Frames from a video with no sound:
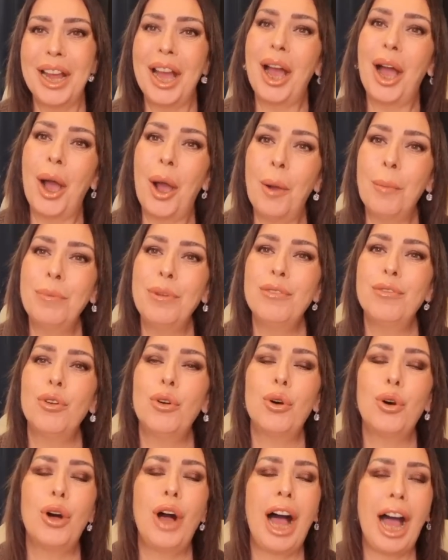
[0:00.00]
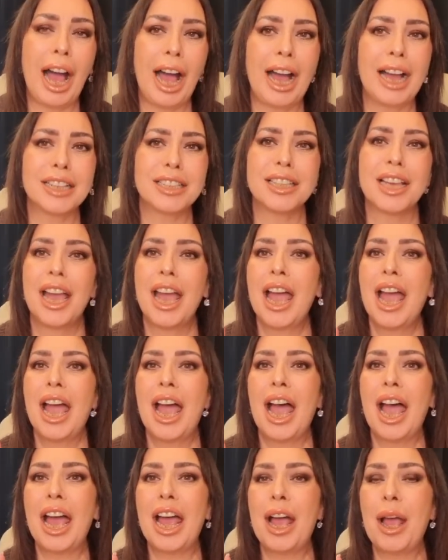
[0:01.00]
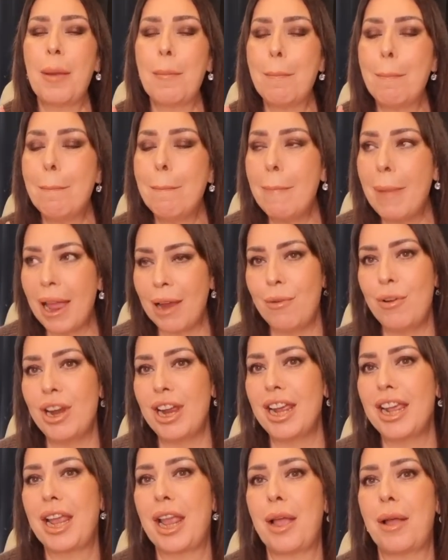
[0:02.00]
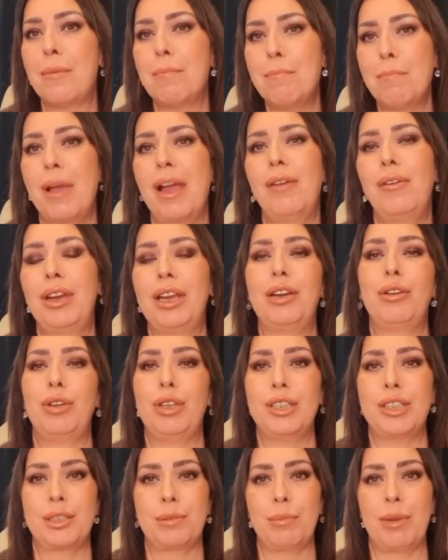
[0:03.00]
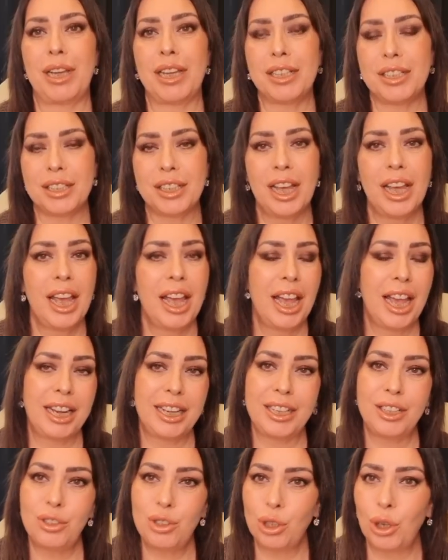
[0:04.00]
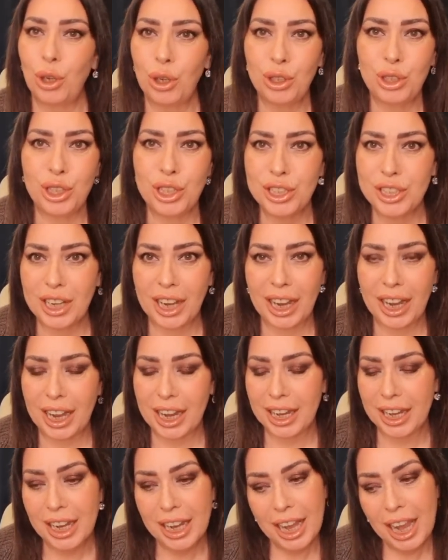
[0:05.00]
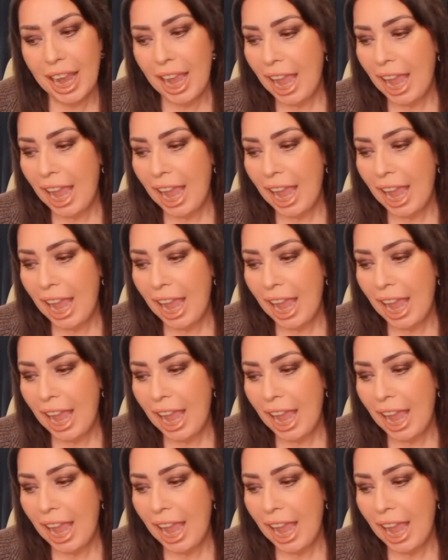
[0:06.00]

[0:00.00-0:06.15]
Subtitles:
Hope you've all had a merry, merry Christmas and enjoyed your day.